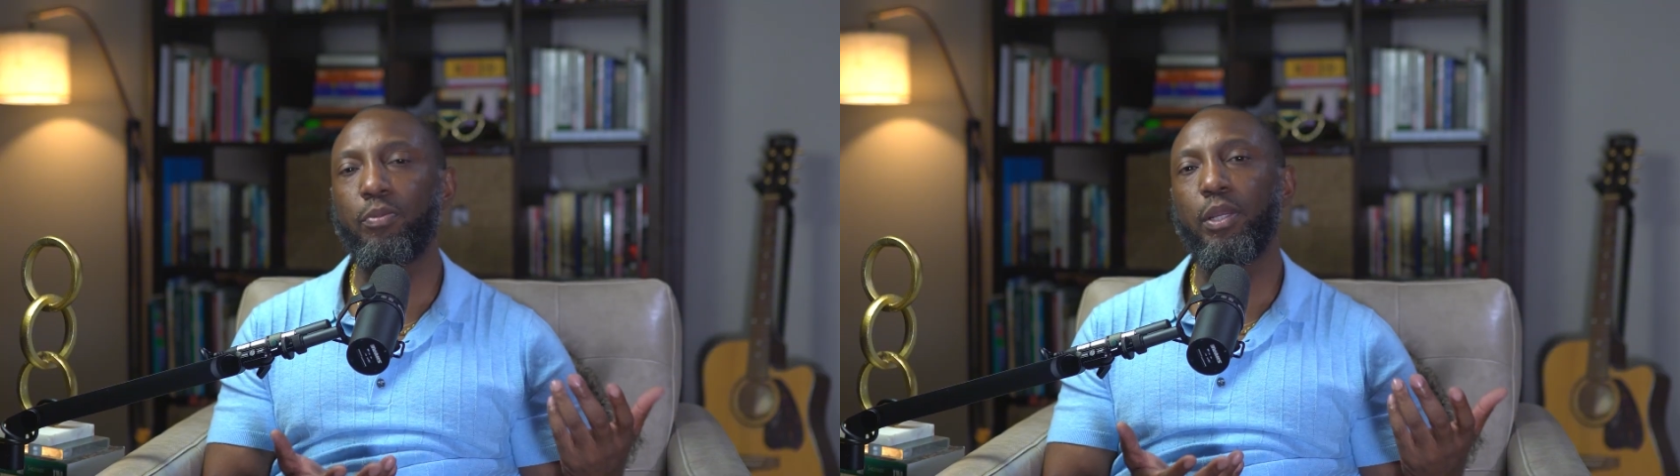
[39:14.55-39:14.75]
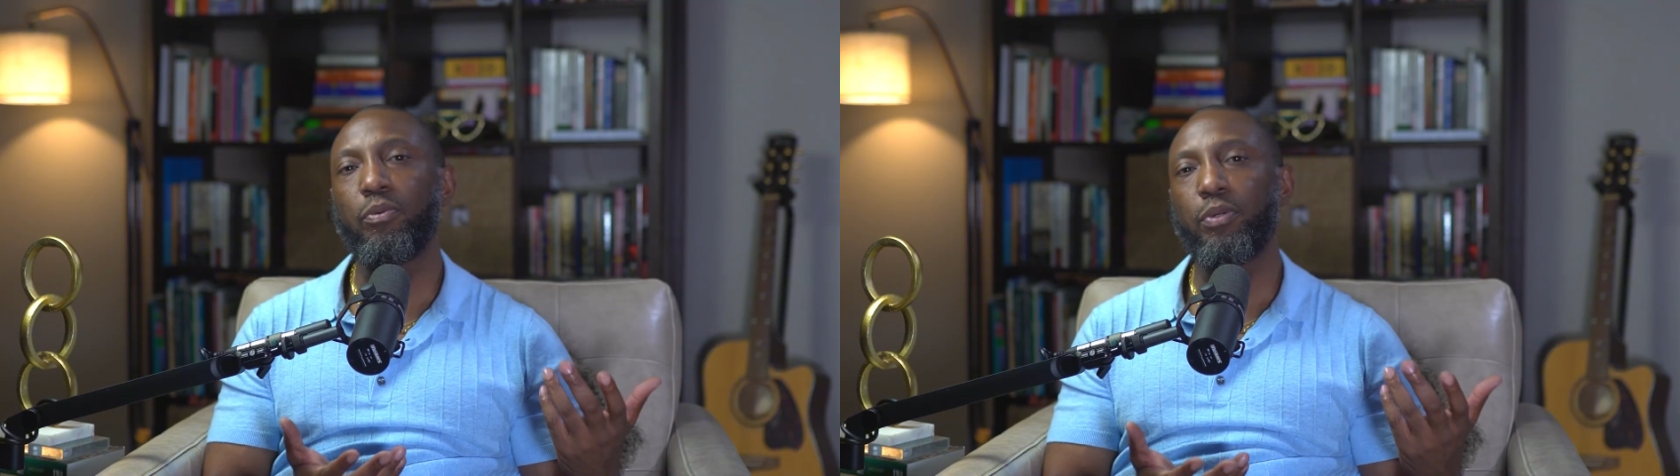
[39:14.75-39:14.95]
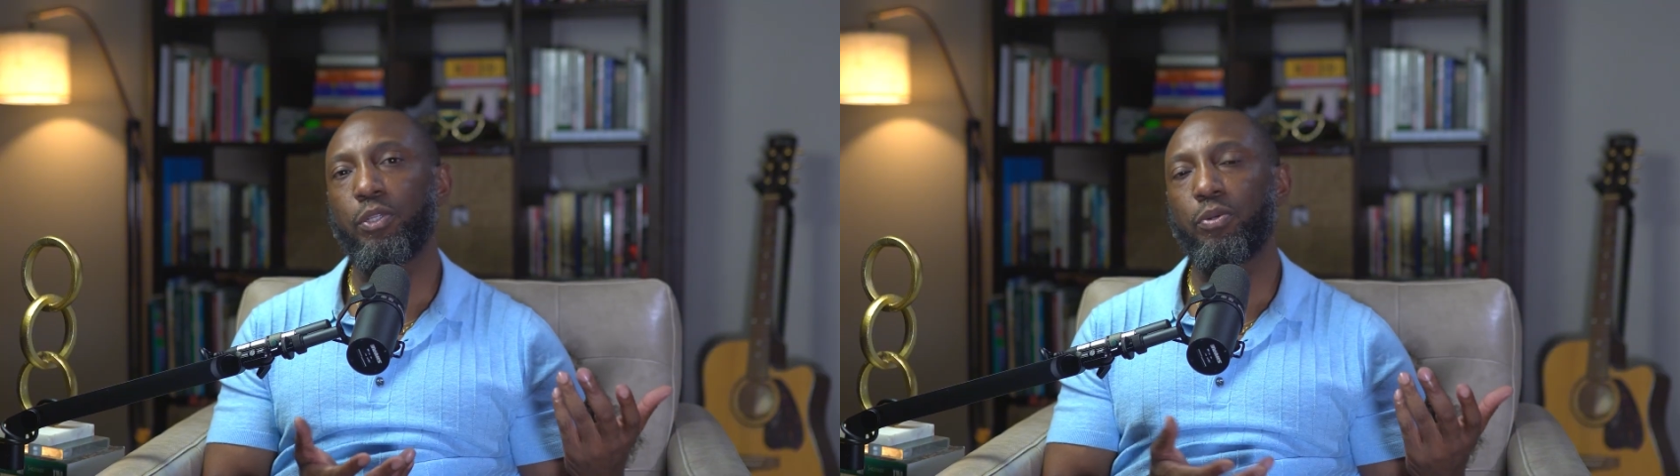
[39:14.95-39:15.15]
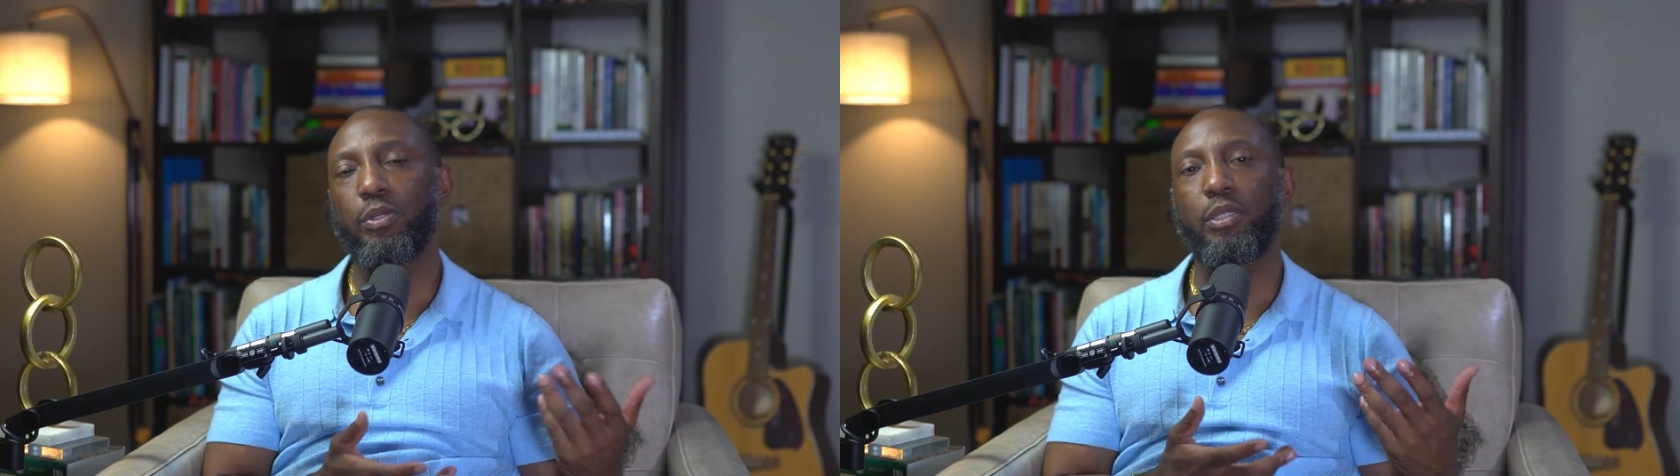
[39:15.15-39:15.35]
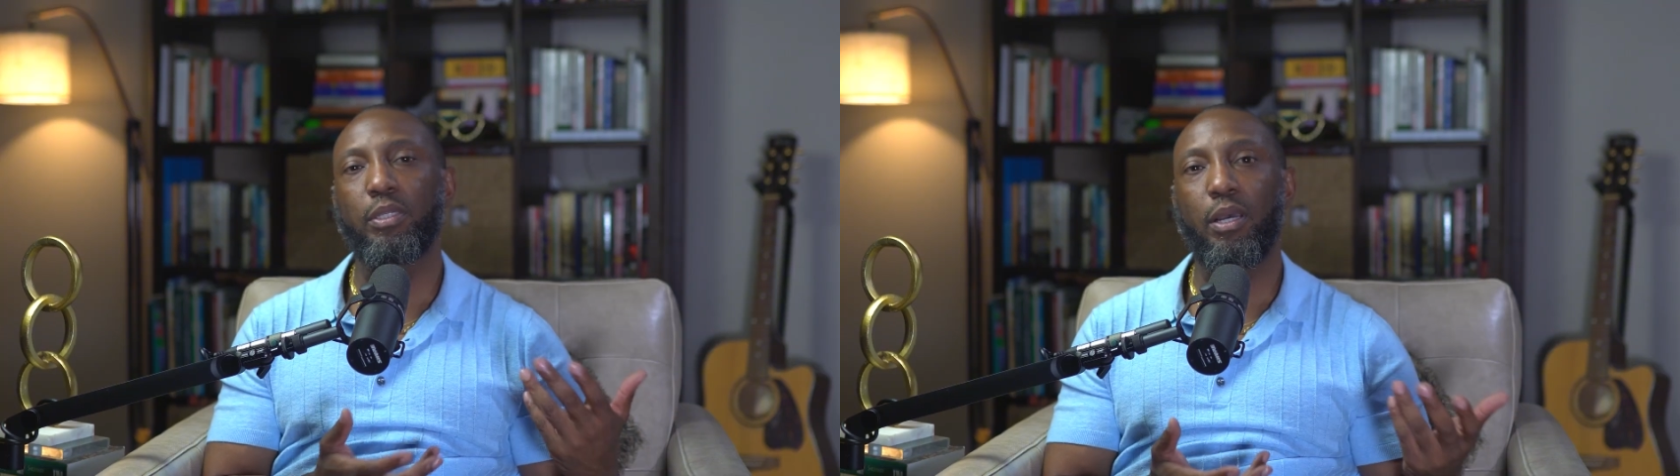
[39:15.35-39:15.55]
many
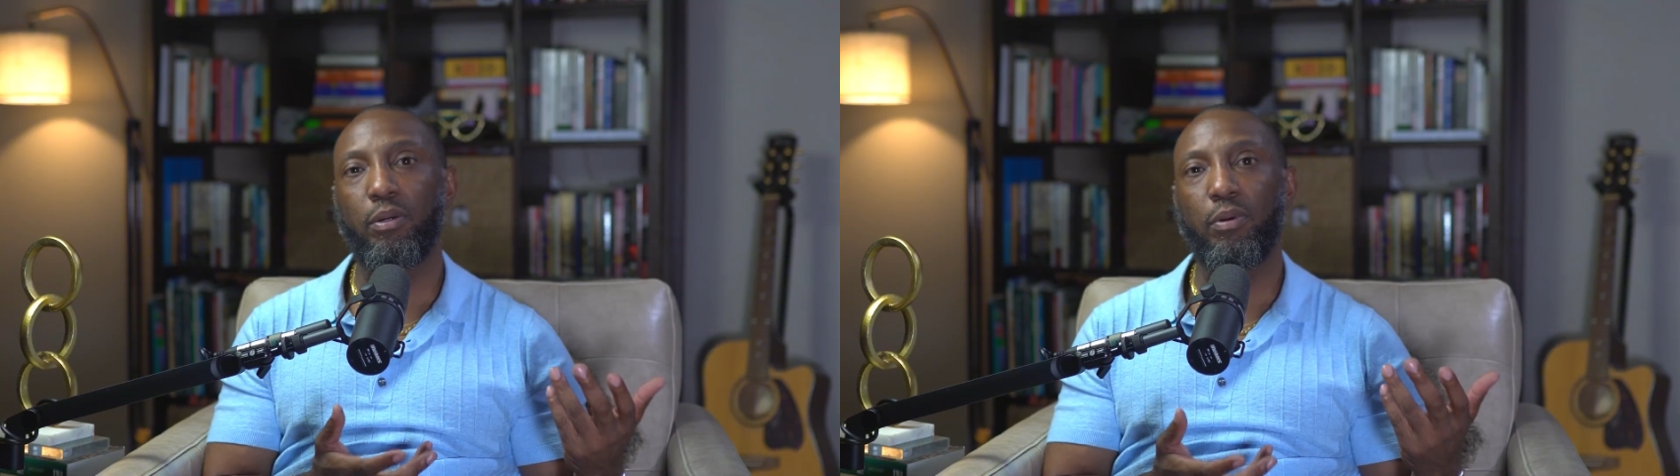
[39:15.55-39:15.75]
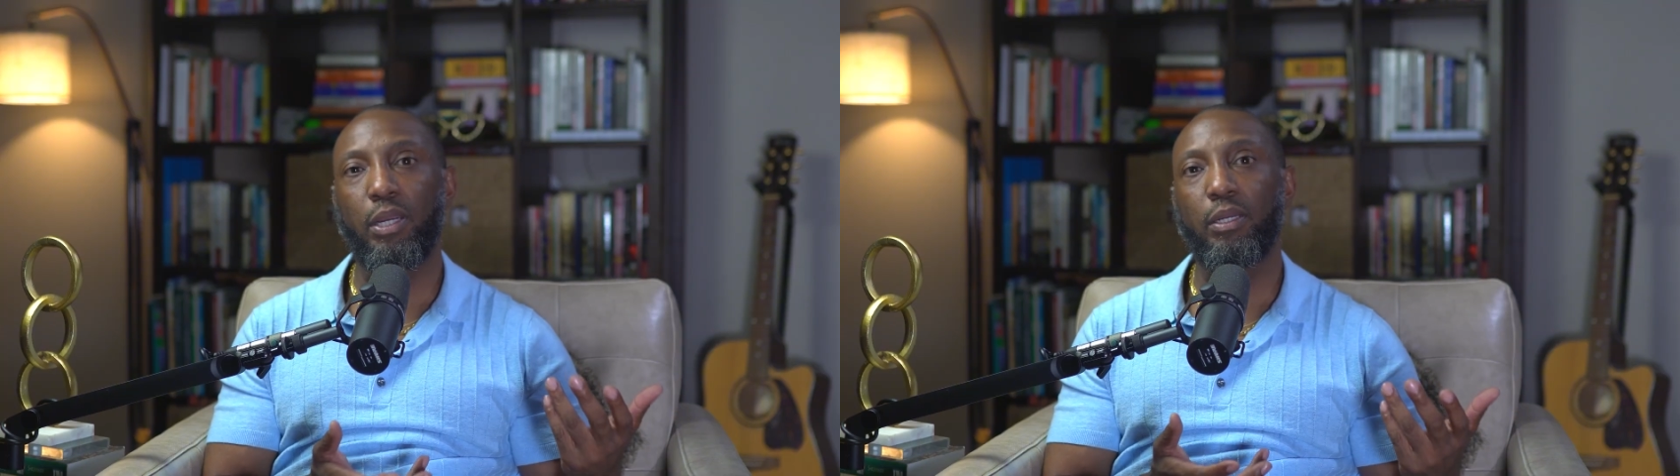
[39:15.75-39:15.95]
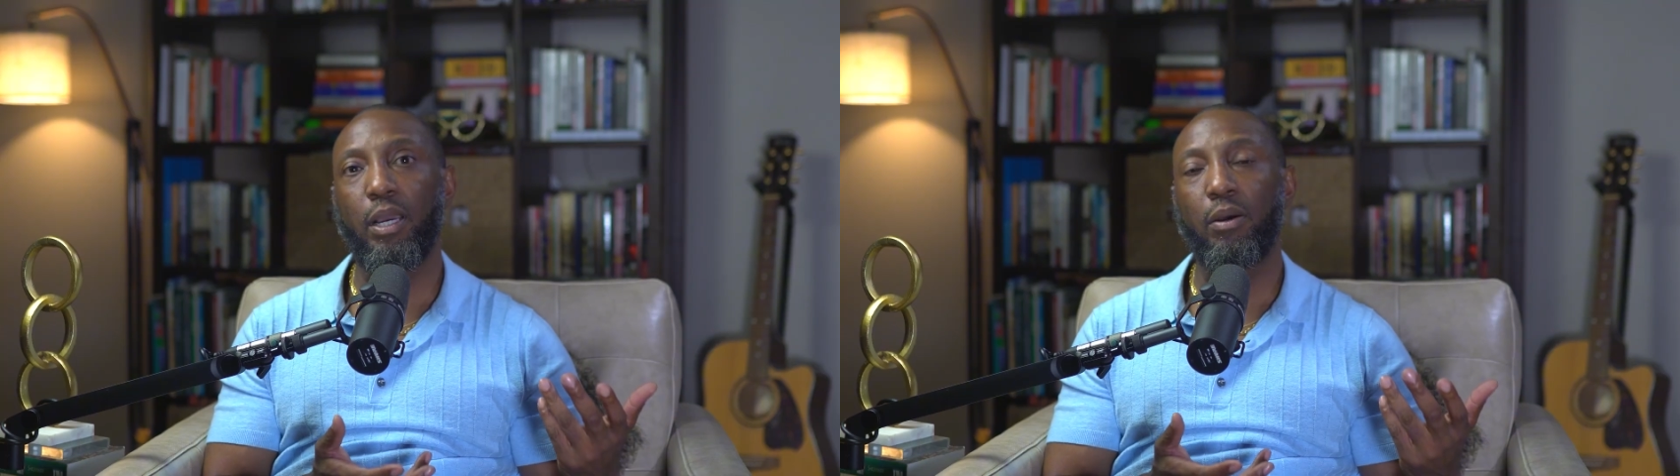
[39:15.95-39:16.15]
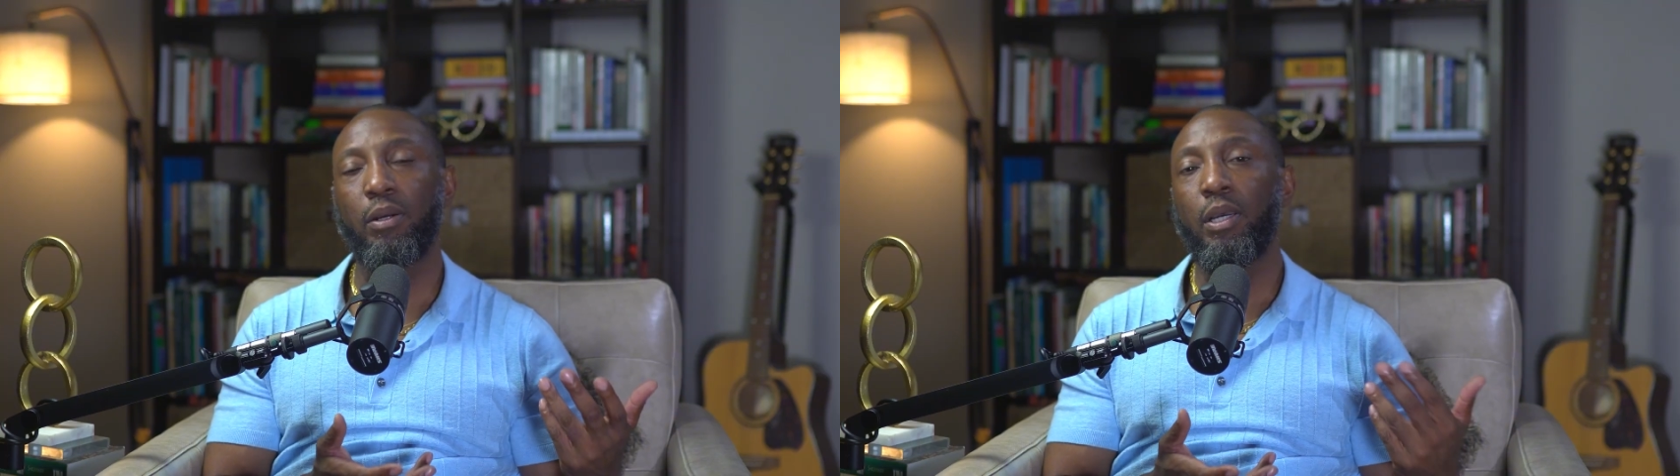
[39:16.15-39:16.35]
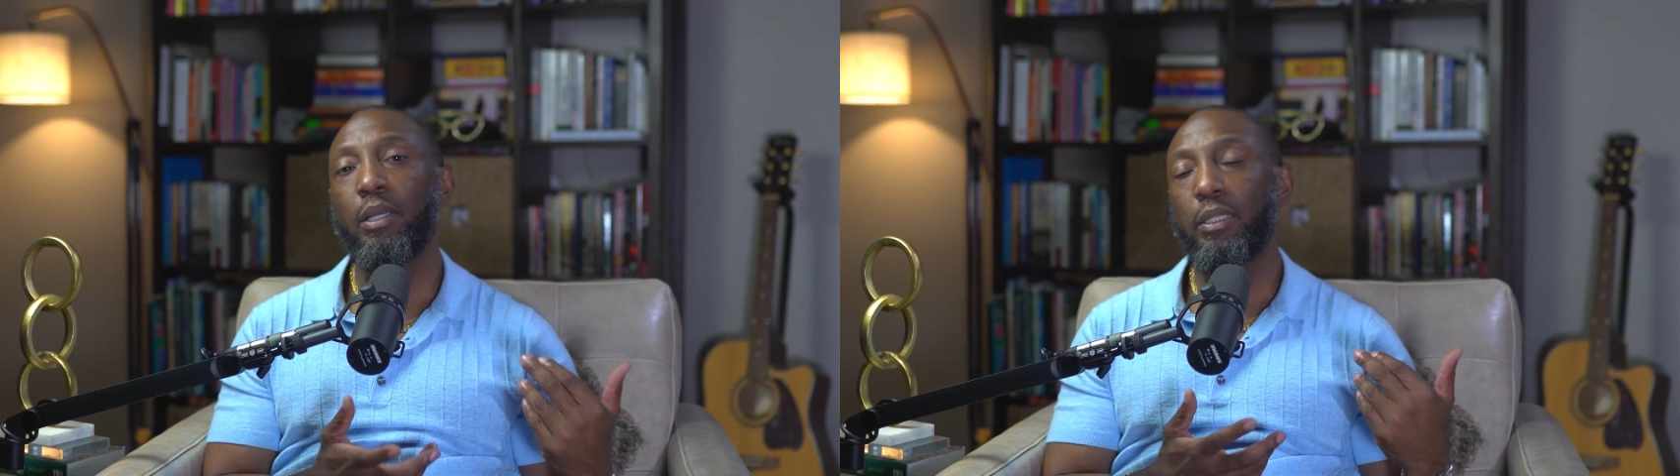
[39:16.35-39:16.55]
resources out there right now